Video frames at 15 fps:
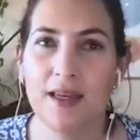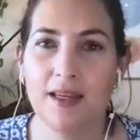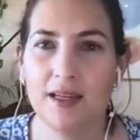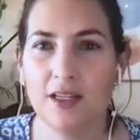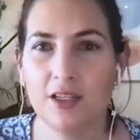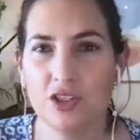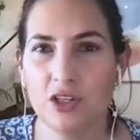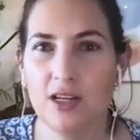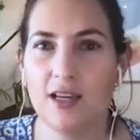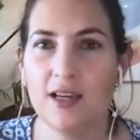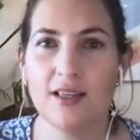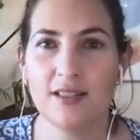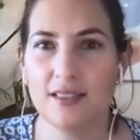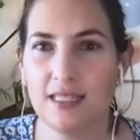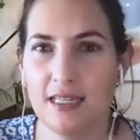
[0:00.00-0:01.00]

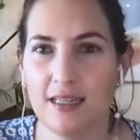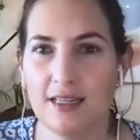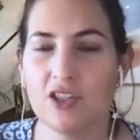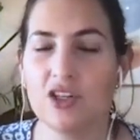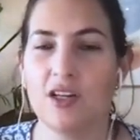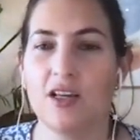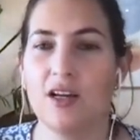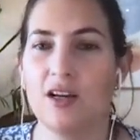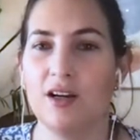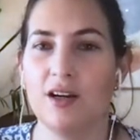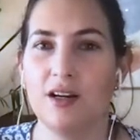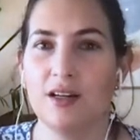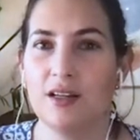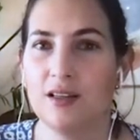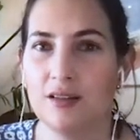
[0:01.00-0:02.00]
engineer, senior
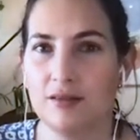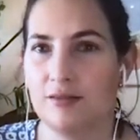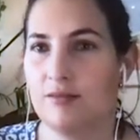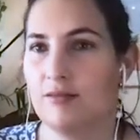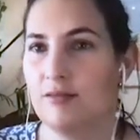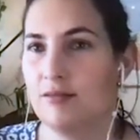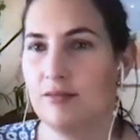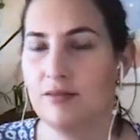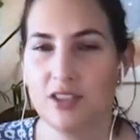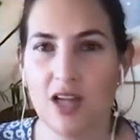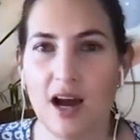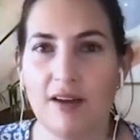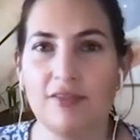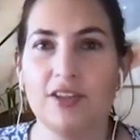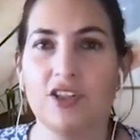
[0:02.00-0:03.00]
engineer,
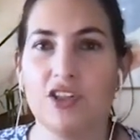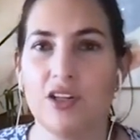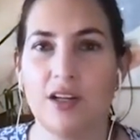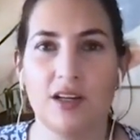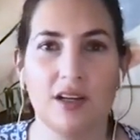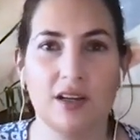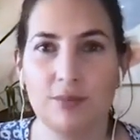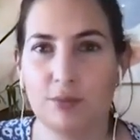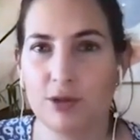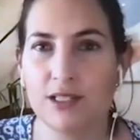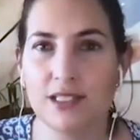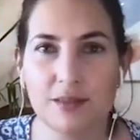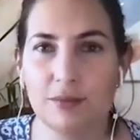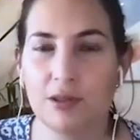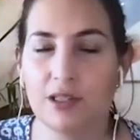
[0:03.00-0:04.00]
staff engineer,
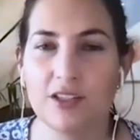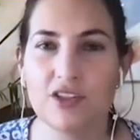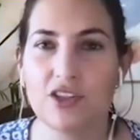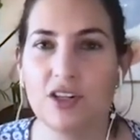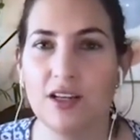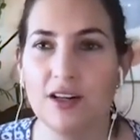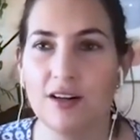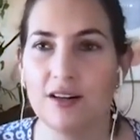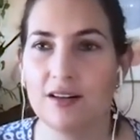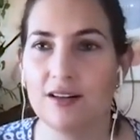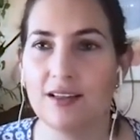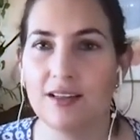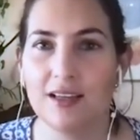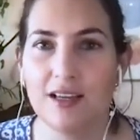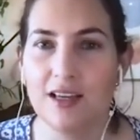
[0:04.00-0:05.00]
principal engineer,
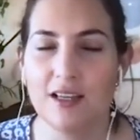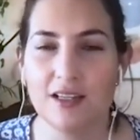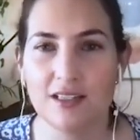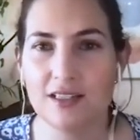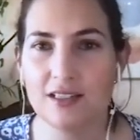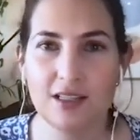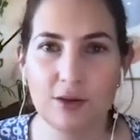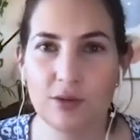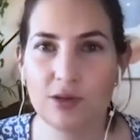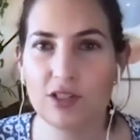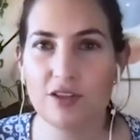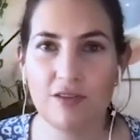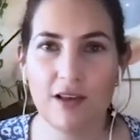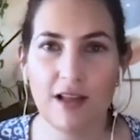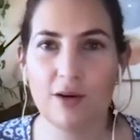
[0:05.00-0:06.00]
like
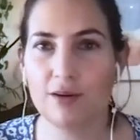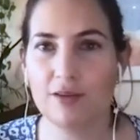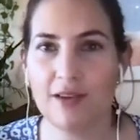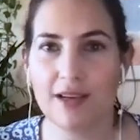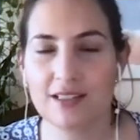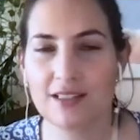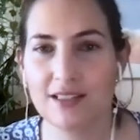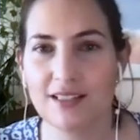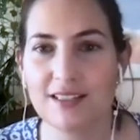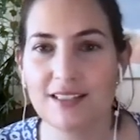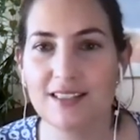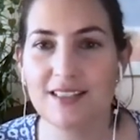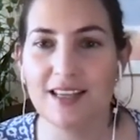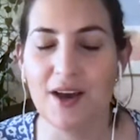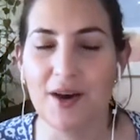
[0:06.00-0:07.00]
distinguished fellow of
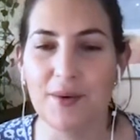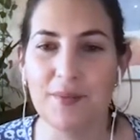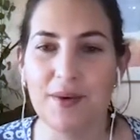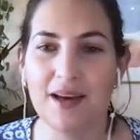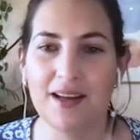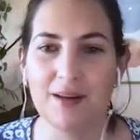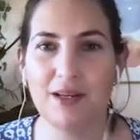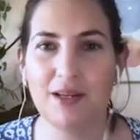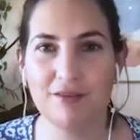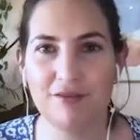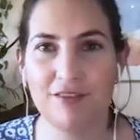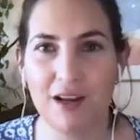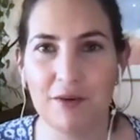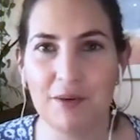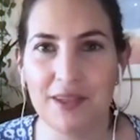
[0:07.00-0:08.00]
excellence. And I mean
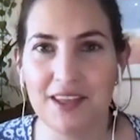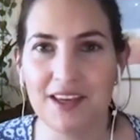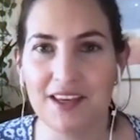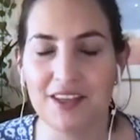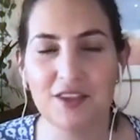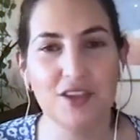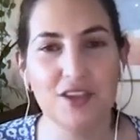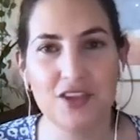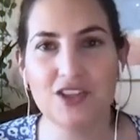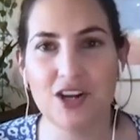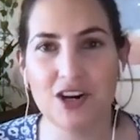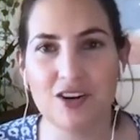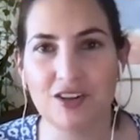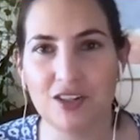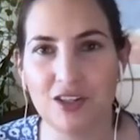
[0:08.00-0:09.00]
fellow in the
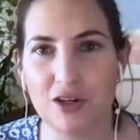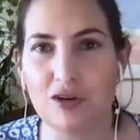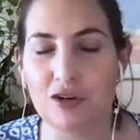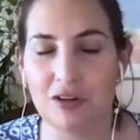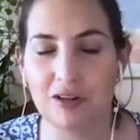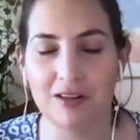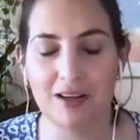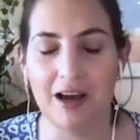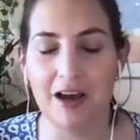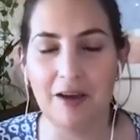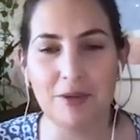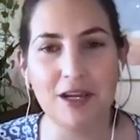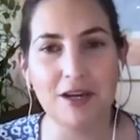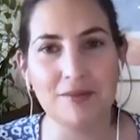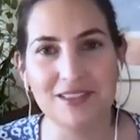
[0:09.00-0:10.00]
gender neutral
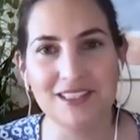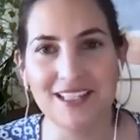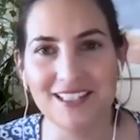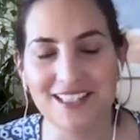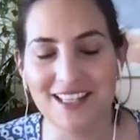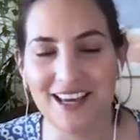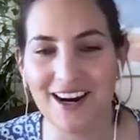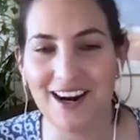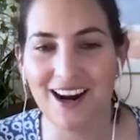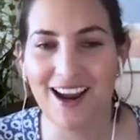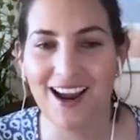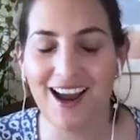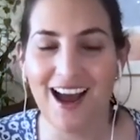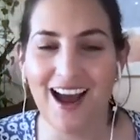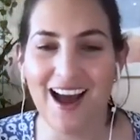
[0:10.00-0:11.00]
IBM sense there.
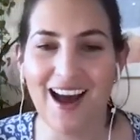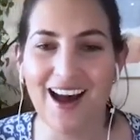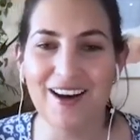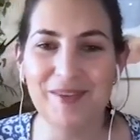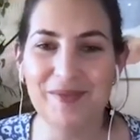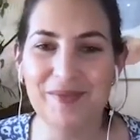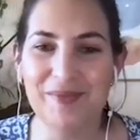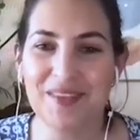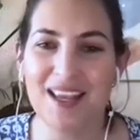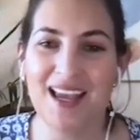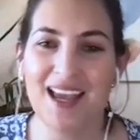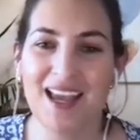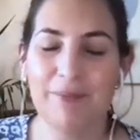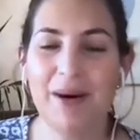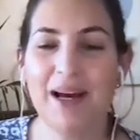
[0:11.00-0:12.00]

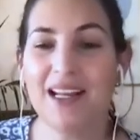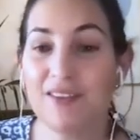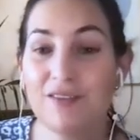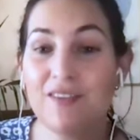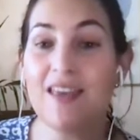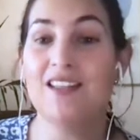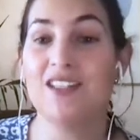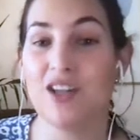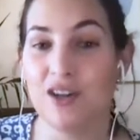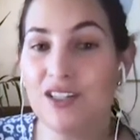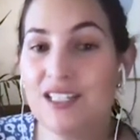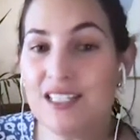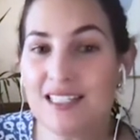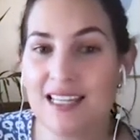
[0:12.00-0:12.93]
But if they don't,